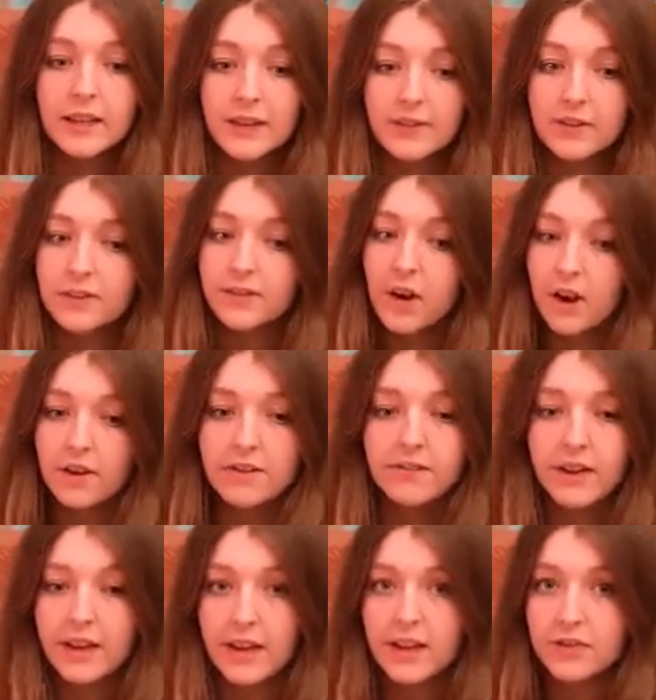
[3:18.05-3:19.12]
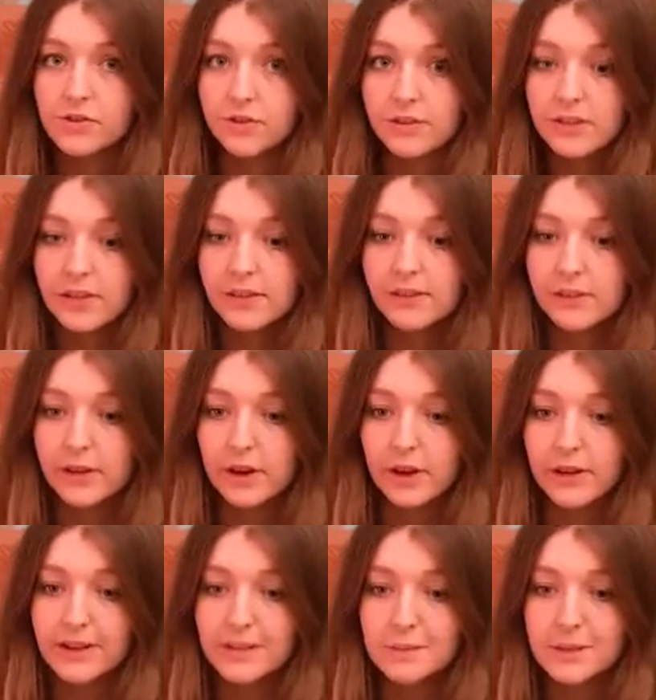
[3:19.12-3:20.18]
given the current financial state of the
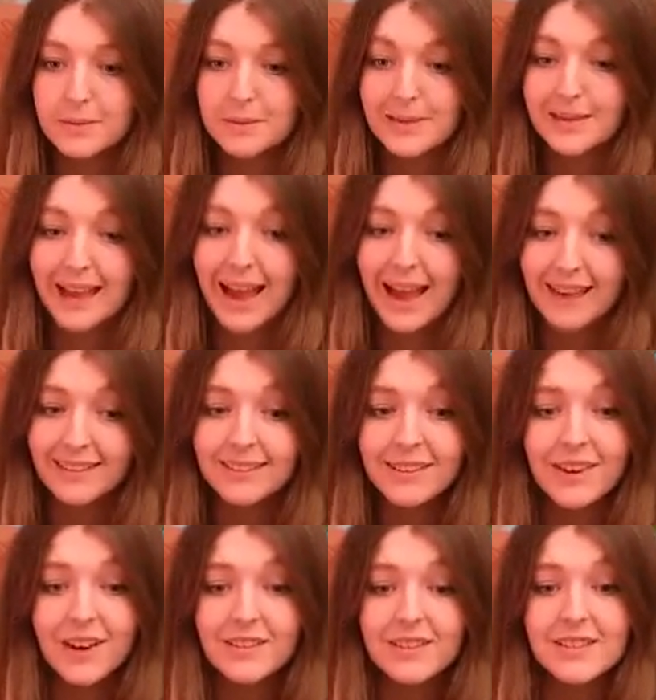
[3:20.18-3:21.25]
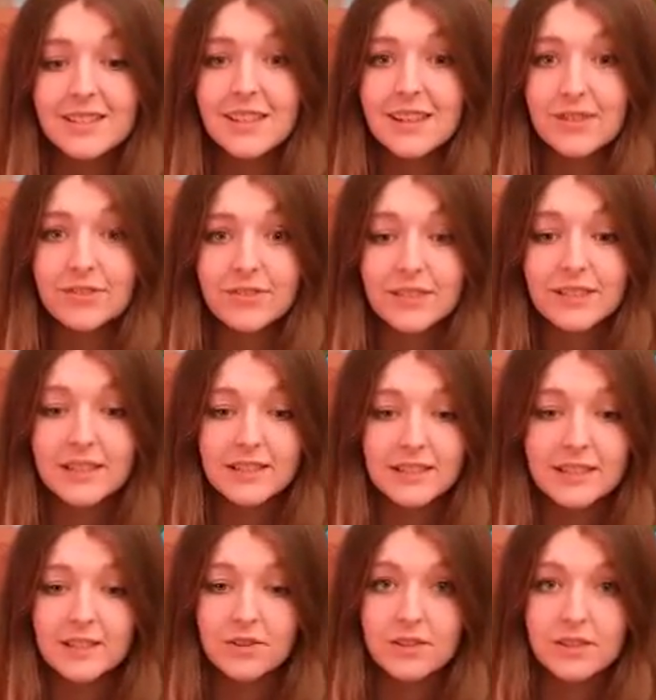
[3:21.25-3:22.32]
RSPB and the current state of
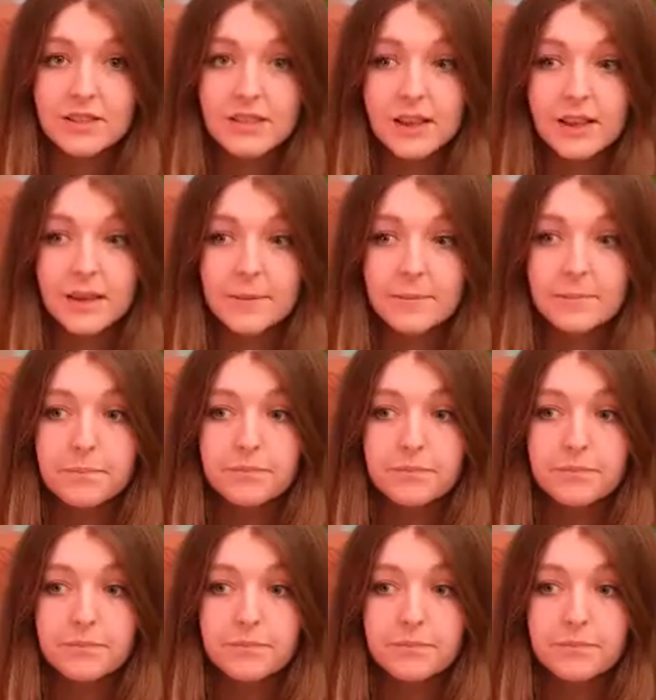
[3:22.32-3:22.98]
facilities on site.